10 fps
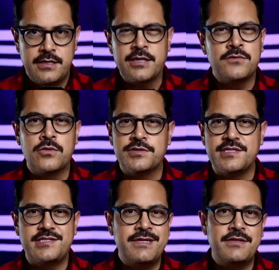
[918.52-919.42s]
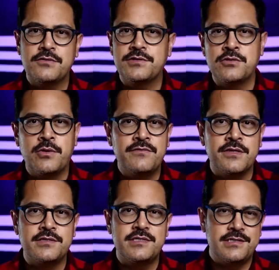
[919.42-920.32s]
In other words, to say that there is no
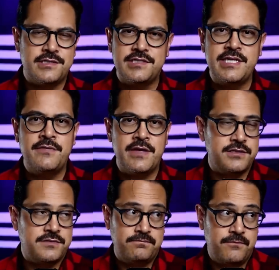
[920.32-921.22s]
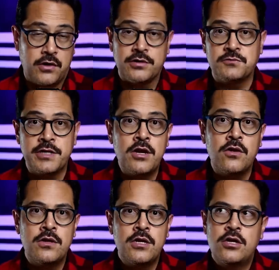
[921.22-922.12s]
evidence is to say that, as far as we know,